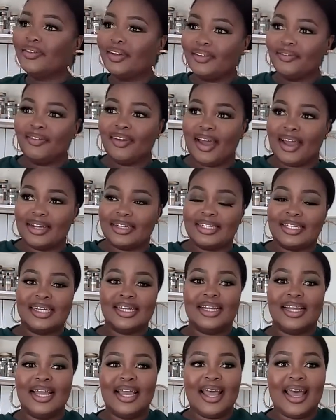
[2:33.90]
fun fact,
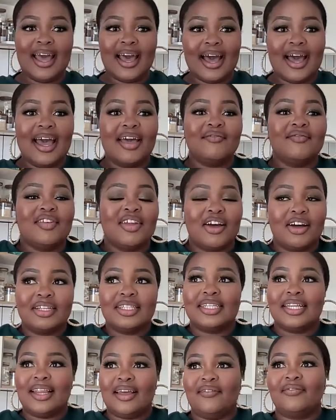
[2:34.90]
I have
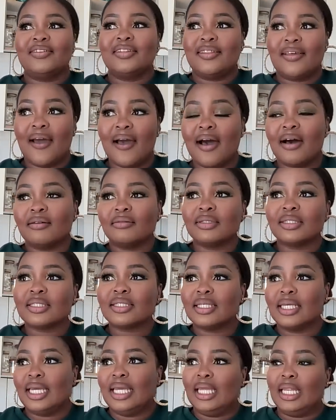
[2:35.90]
not left the
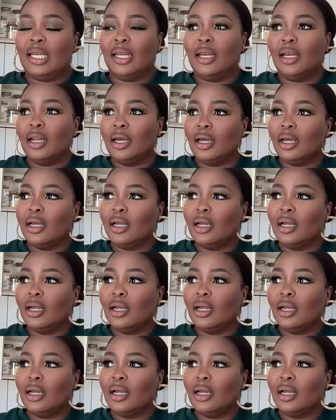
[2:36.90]
house in